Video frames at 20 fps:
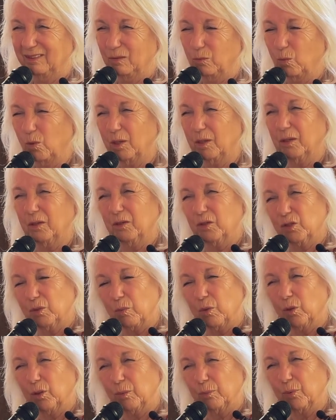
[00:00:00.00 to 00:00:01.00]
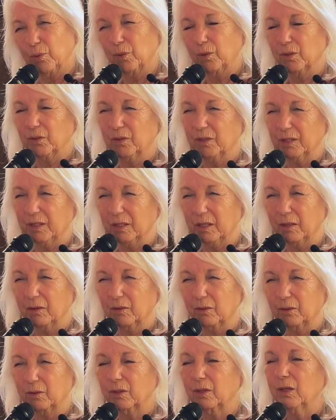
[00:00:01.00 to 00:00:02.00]
One is more important than the
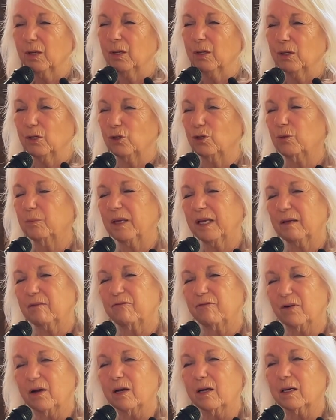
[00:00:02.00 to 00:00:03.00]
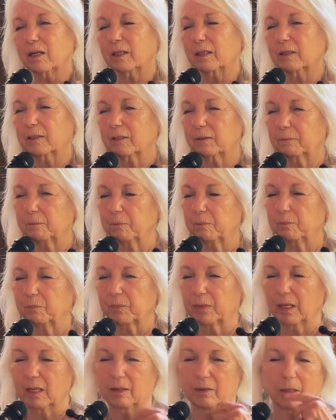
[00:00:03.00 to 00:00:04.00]
other. You may find
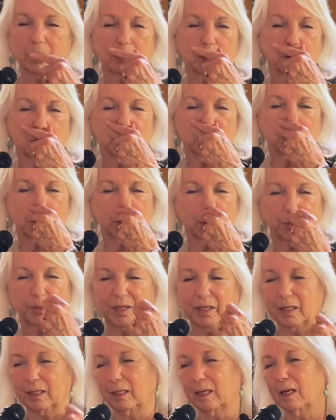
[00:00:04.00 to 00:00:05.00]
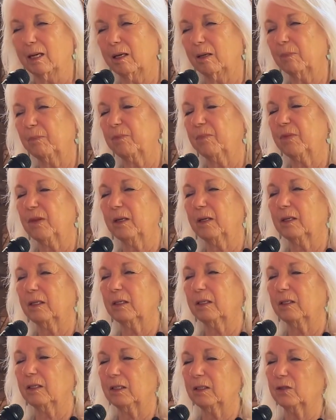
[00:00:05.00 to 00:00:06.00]
that just opening up, that
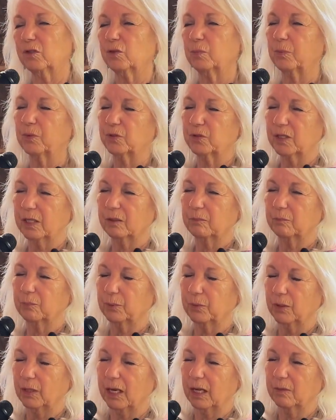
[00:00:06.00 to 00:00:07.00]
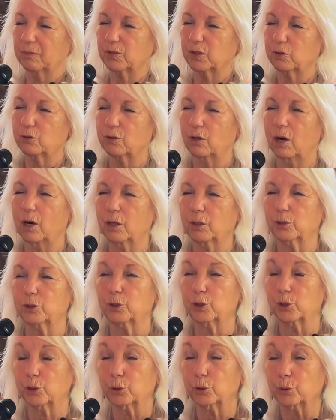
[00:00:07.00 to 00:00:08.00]
it is perhaps
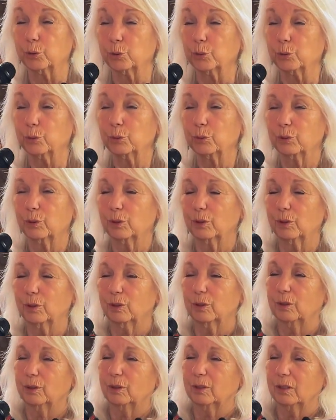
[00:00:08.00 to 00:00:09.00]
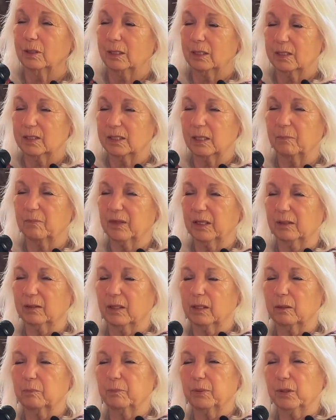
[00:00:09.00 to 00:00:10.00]
drawn to something
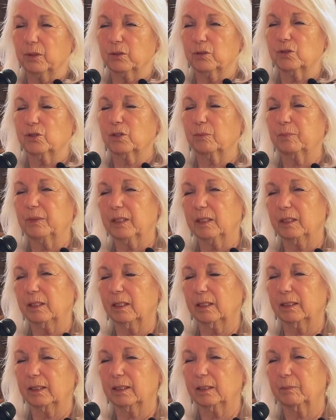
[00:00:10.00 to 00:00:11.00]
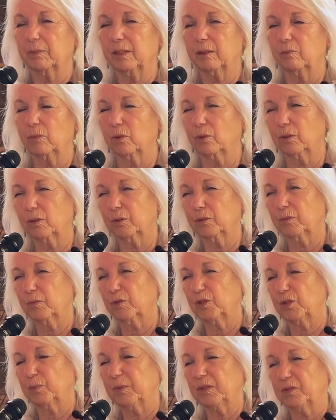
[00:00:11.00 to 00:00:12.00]
that appears to be a little bit more
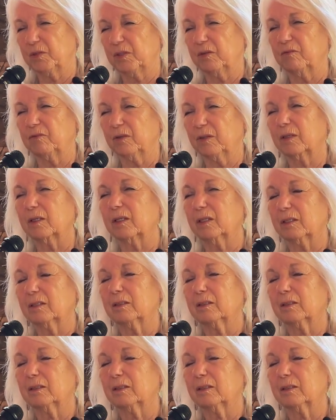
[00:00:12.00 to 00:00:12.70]
specific.